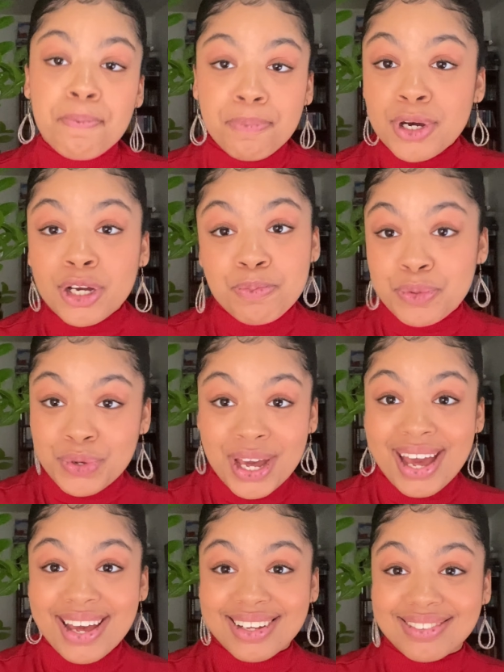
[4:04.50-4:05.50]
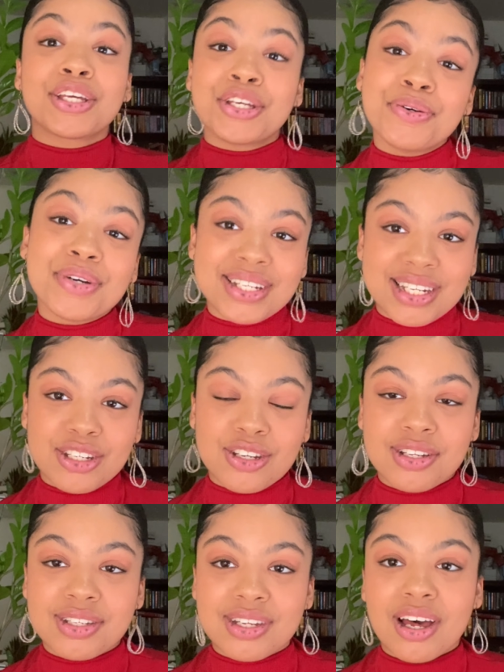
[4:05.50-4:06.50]
book bouquet, cute
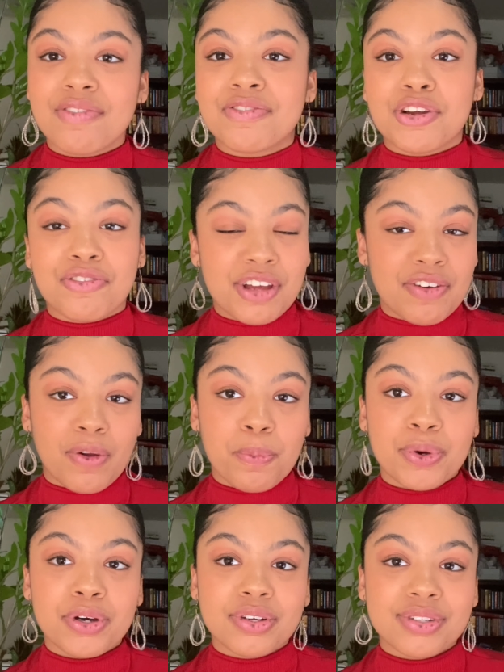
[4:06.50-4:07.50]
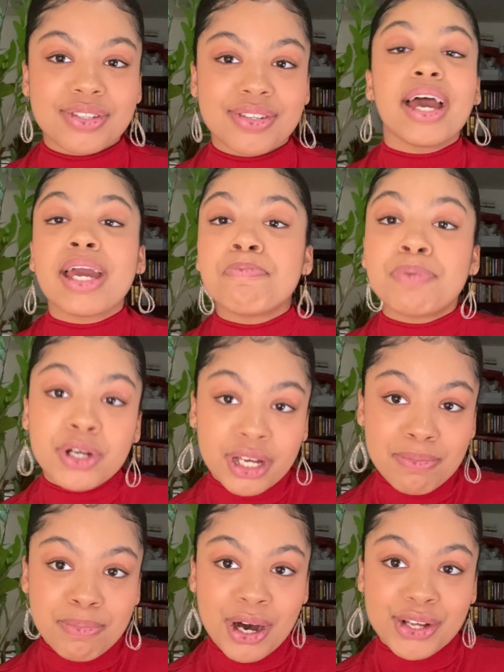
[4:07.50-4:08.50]
editions of their favorite books, a book
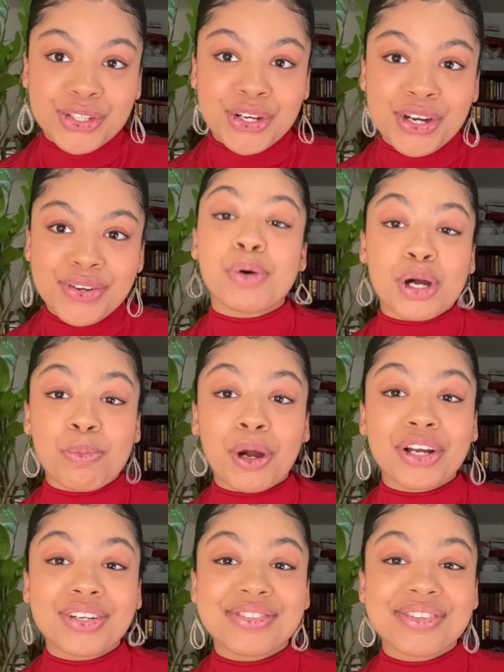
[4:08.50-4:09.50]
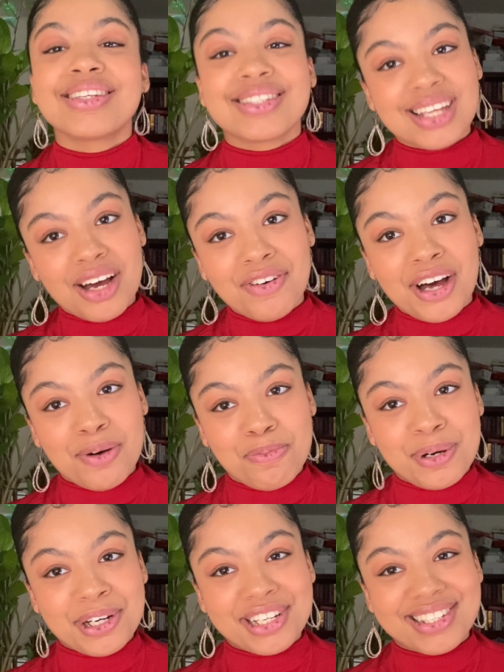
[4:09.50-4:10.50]
embosser, bookmarks, self-help
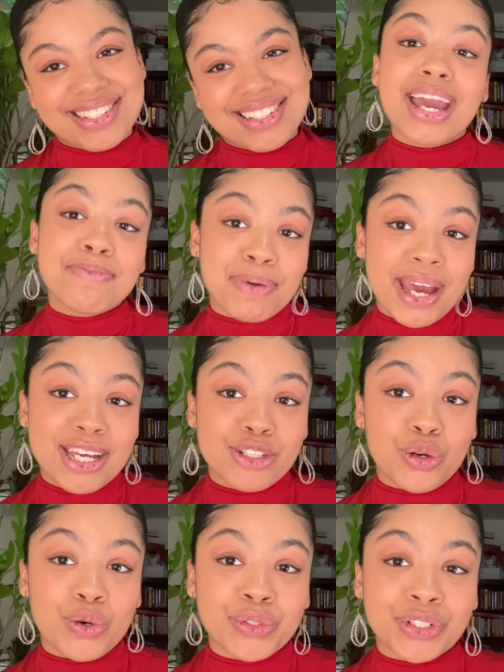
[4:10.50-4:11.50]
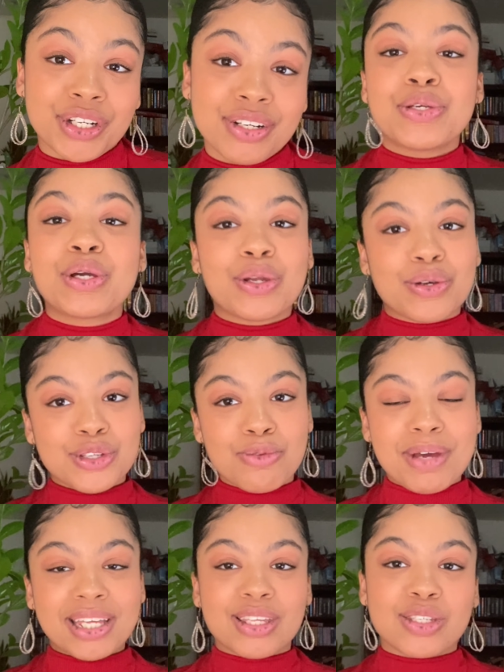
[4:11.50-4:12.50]
books, a page holder, you can also
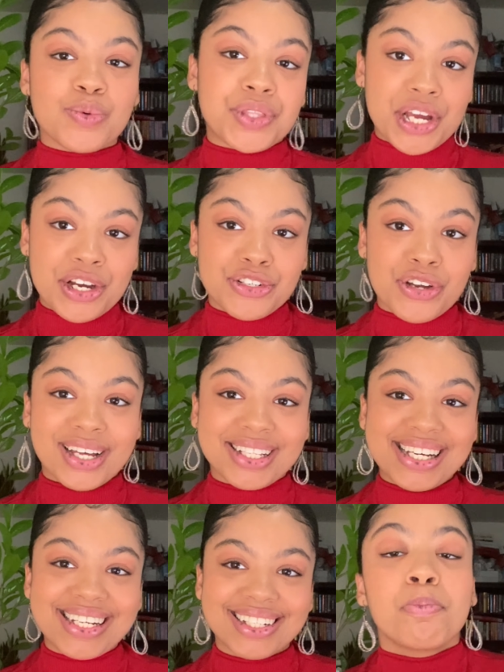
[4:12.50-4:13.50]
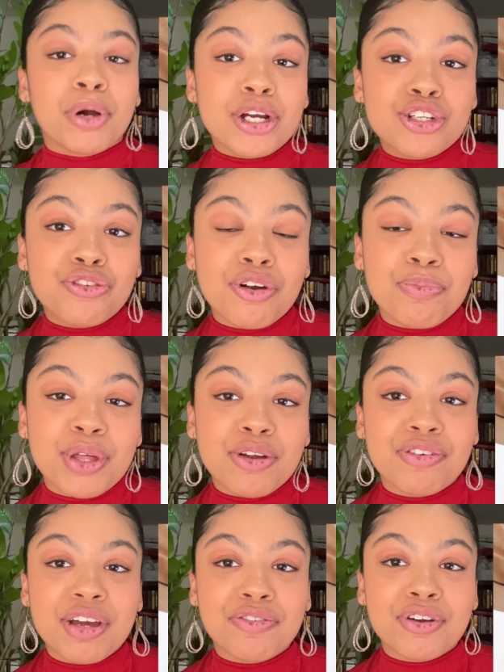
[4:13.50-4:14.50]
make this with air dry clay, merch from their
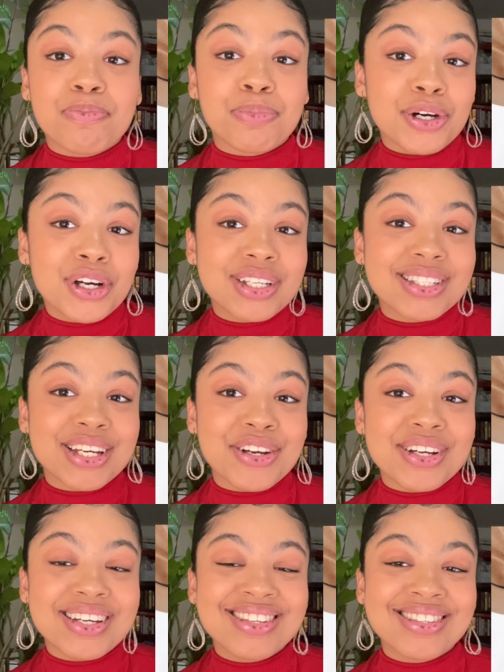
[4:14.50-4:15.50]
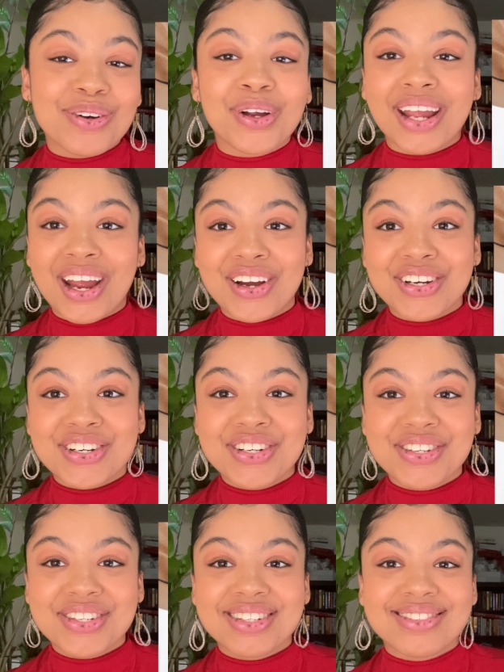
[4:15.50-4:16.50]
favorite book series or
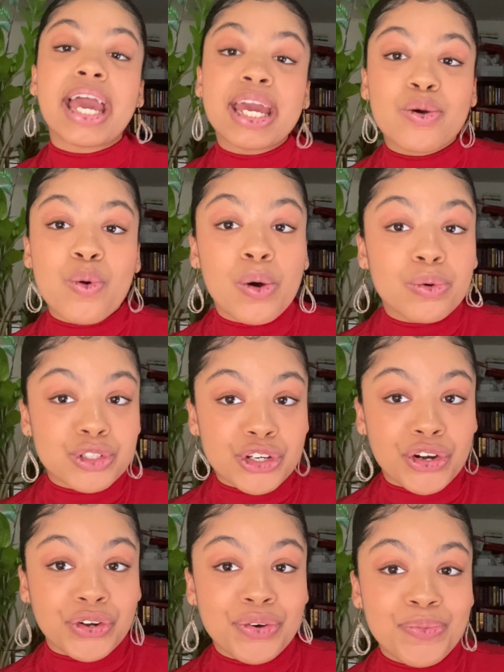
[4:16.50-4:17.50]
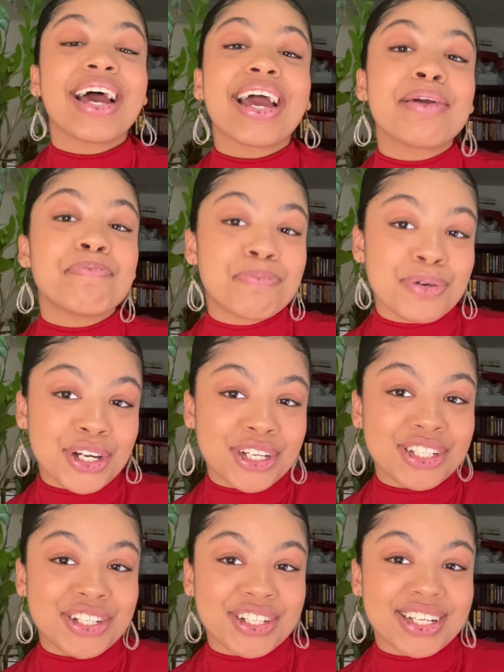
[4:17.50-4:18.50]
characters, a quote journal, a book
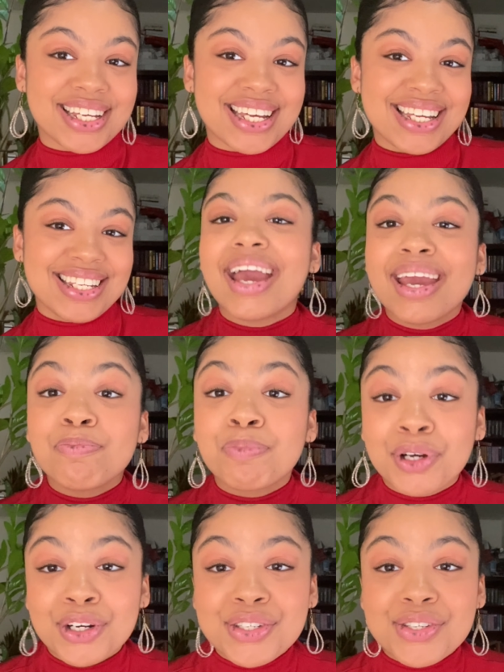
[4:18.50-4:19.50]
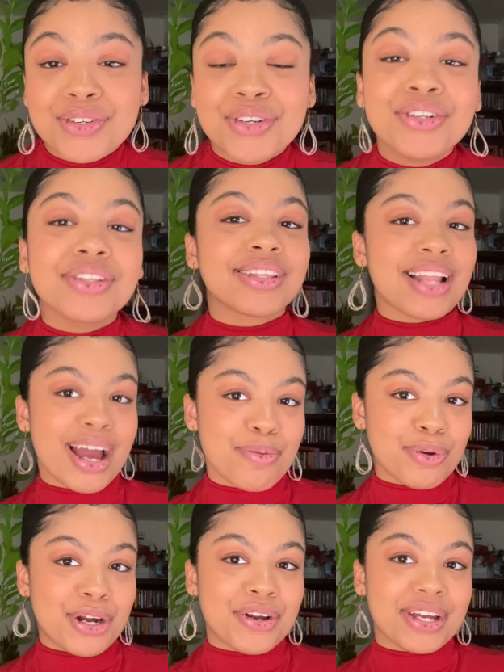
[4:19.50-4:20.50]
nook kit, a personal
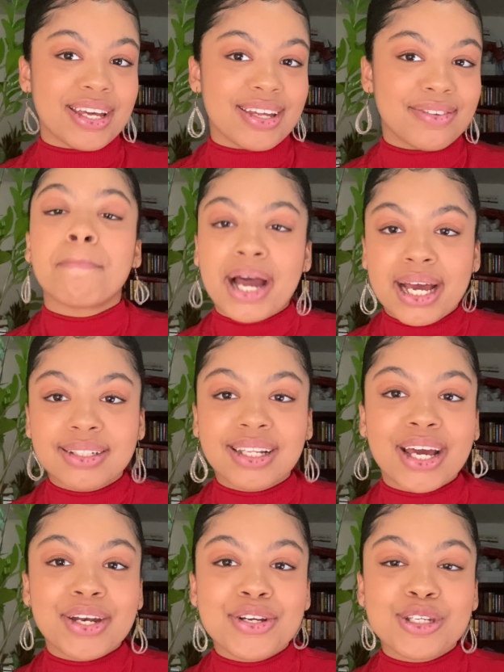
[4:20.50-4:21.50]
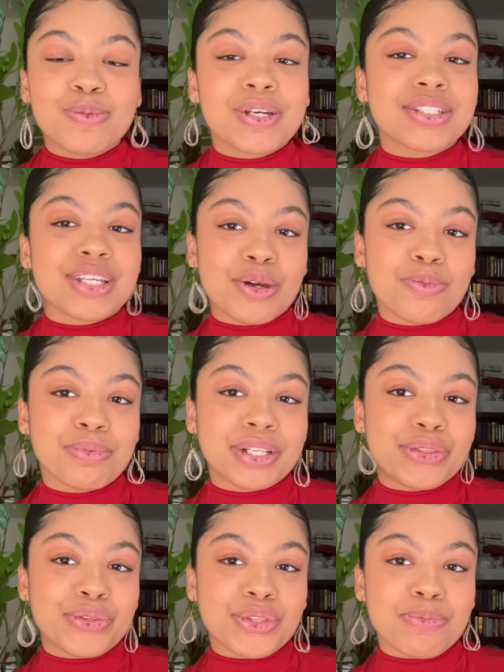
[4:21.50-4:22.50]
library kit, Mildliners because they don't
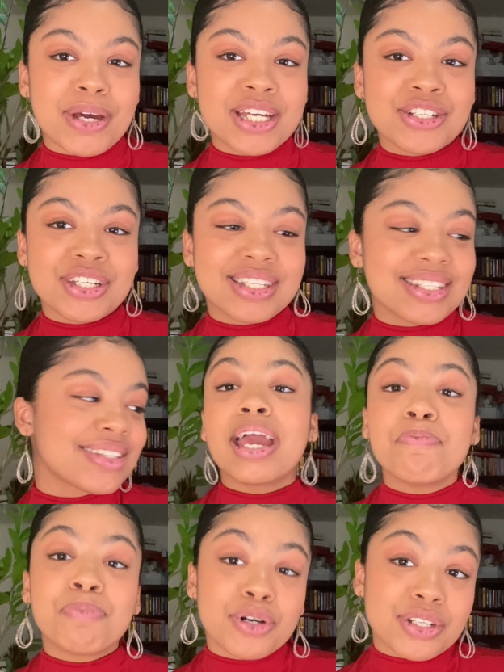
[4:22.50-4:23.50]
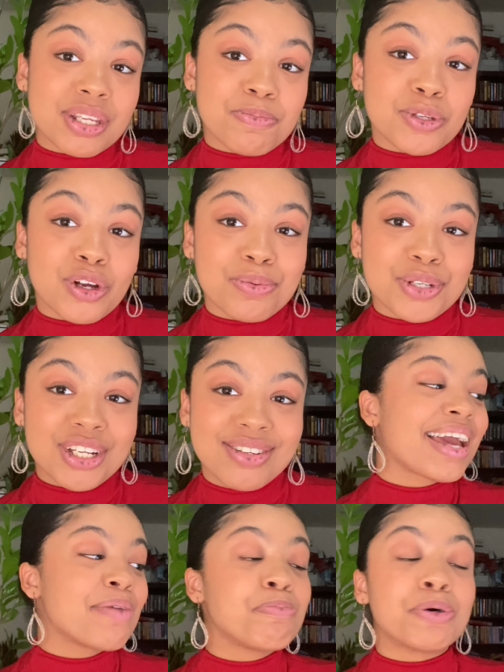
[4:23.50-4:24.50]
bleed through the pages, a book subscription,
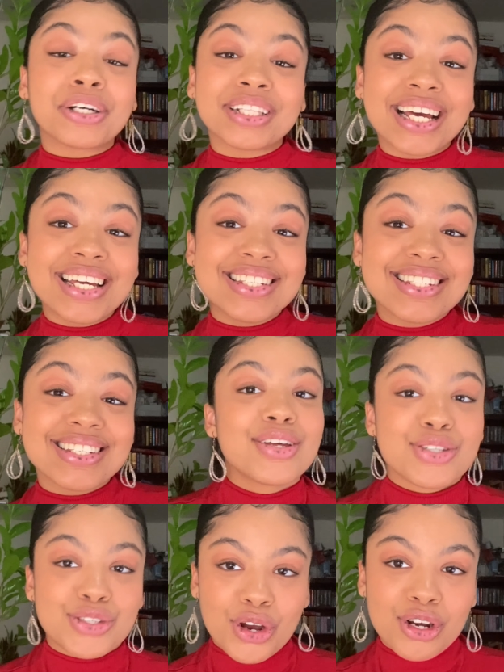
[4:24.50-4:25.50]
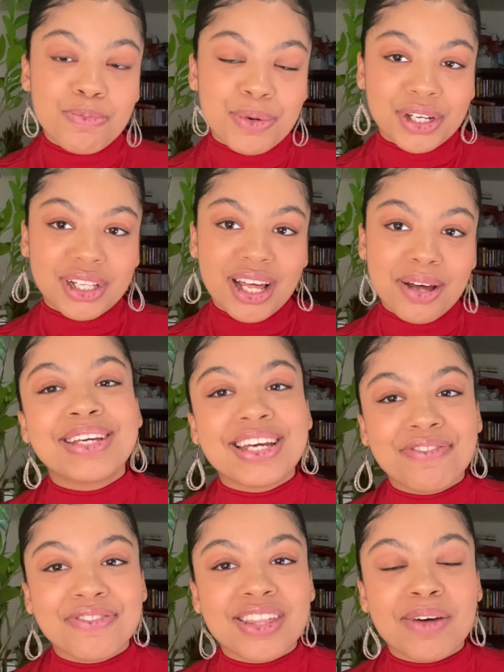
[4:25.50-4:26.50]
a book light, start a book club,
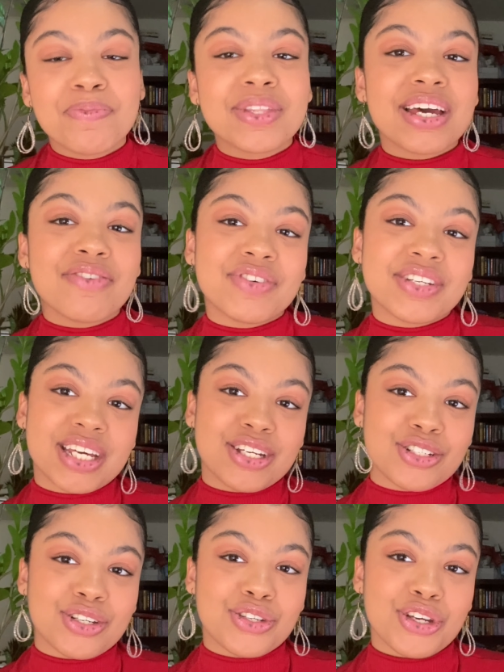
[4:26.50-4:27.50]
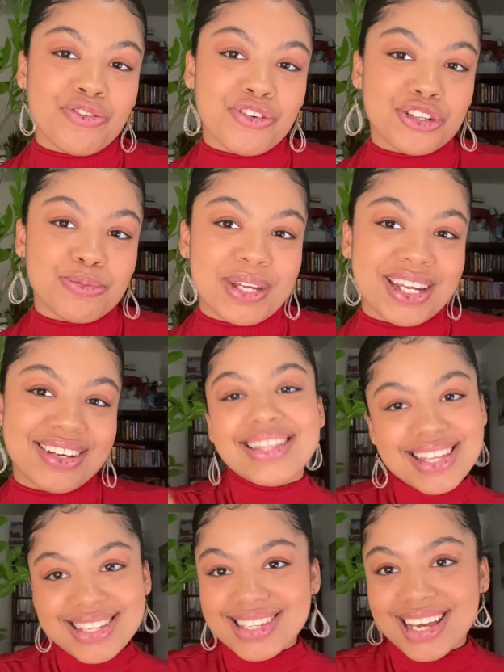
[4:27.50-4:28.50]
gift them the invitation to your first meeting.
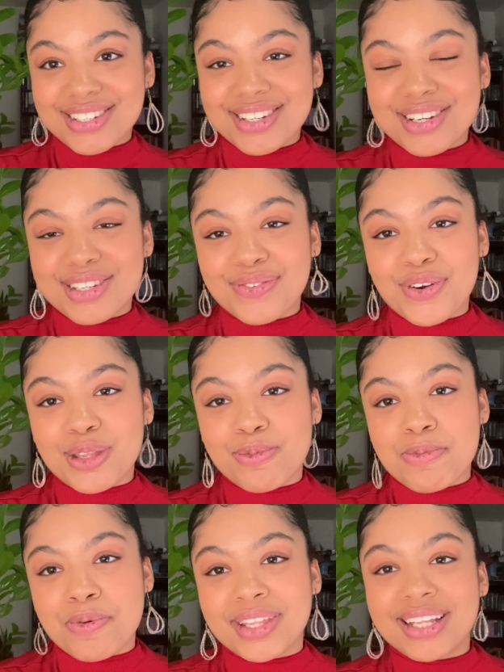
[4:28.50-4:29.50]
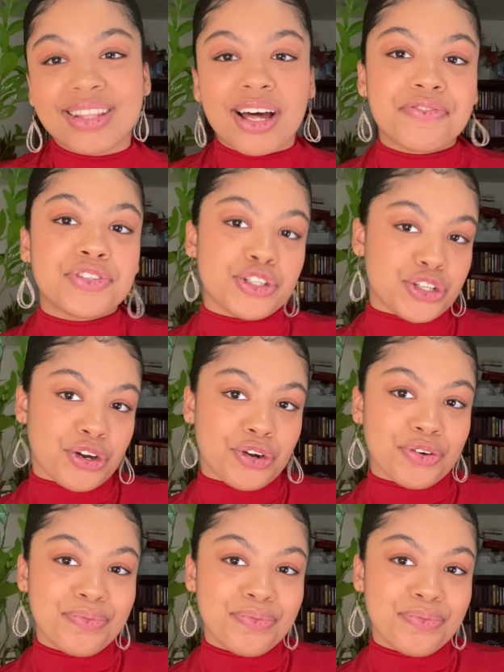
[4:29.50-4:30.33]
This section is for the people that love to journal,